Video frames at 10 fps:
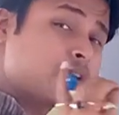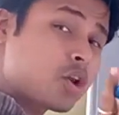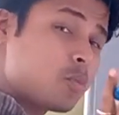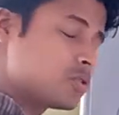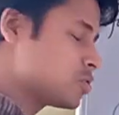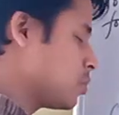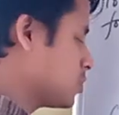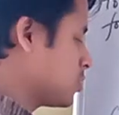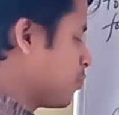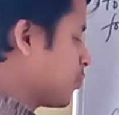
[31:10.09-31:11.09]

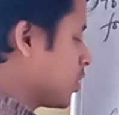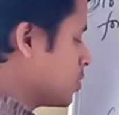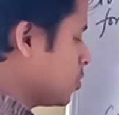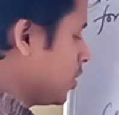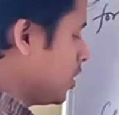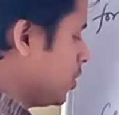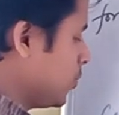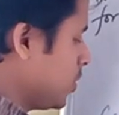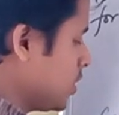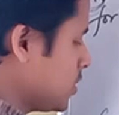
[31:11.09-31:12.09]
Chromosomes. So in
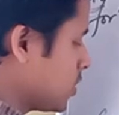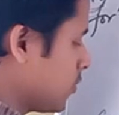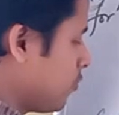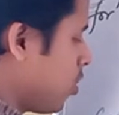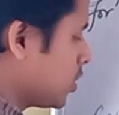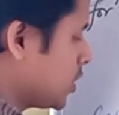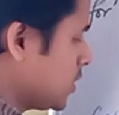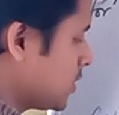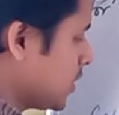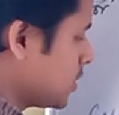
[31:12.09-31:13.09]
nucleus
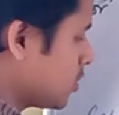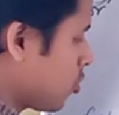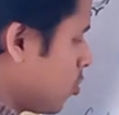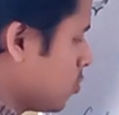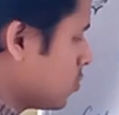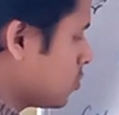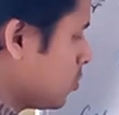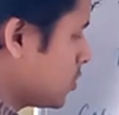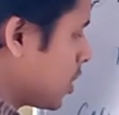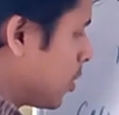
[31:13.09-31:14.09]
46
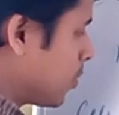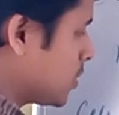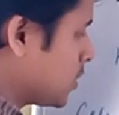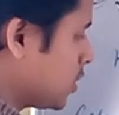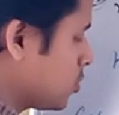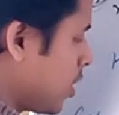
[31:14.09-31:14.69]
chromosomes are present.